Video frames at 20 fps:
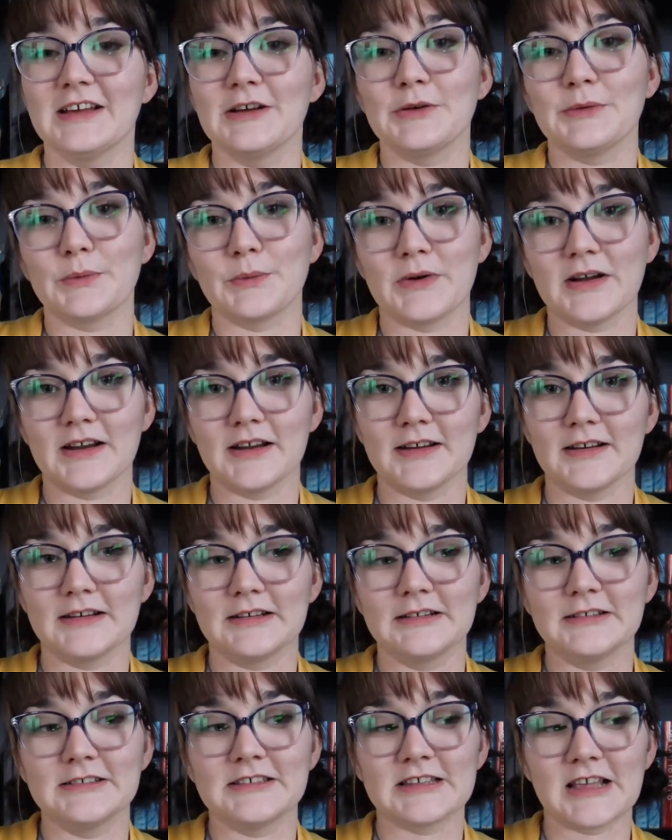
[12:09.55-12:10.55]

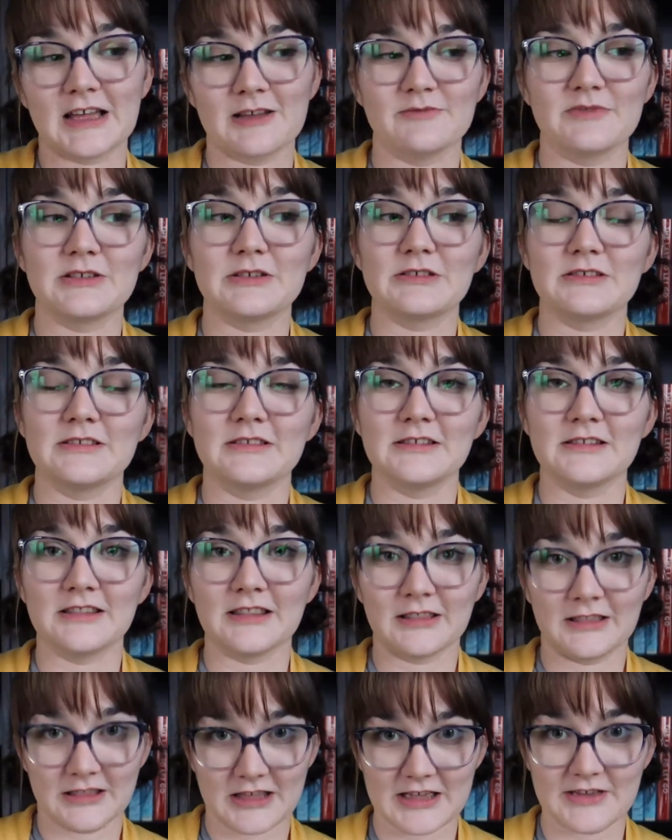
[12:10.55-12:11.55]
where Simon
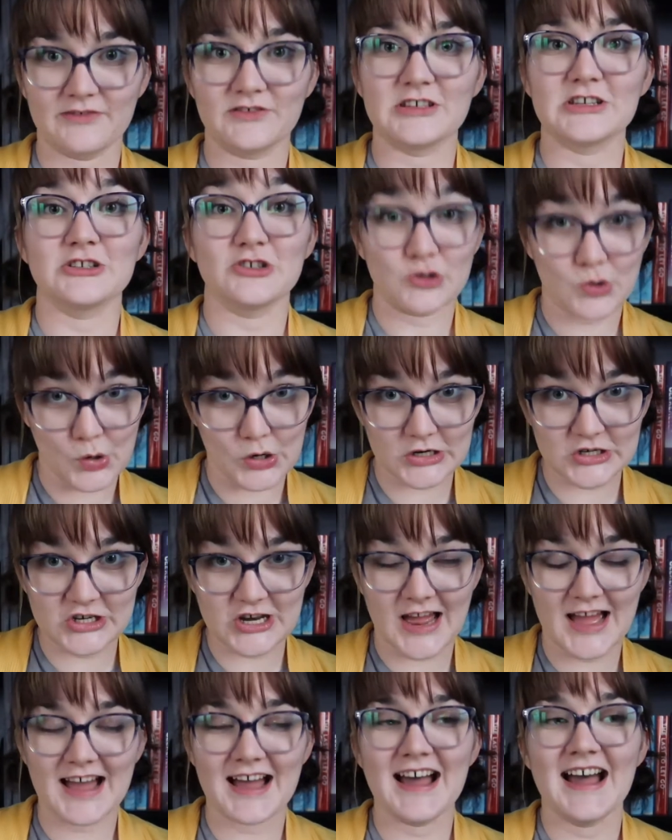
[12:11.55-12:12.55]
lived in
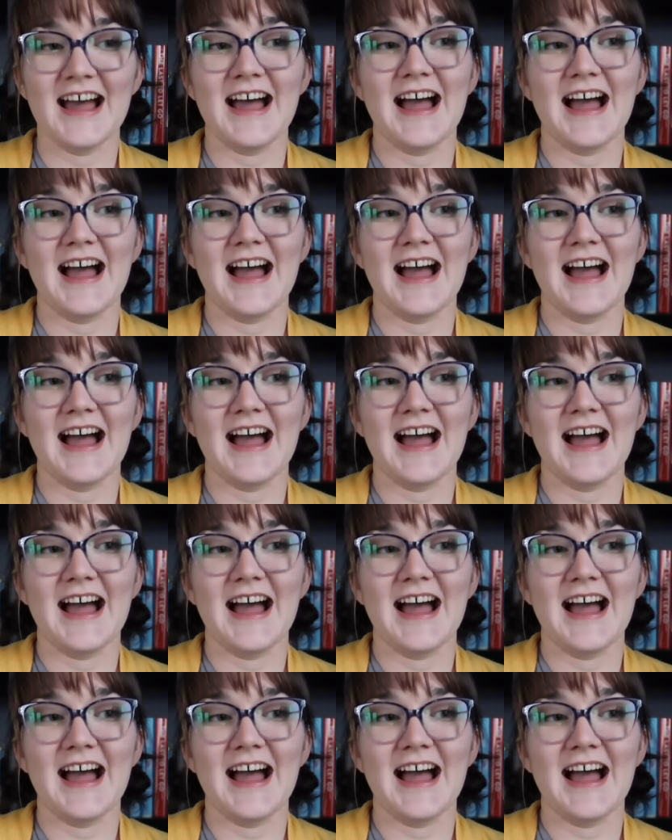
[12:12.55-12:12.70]
Georgia,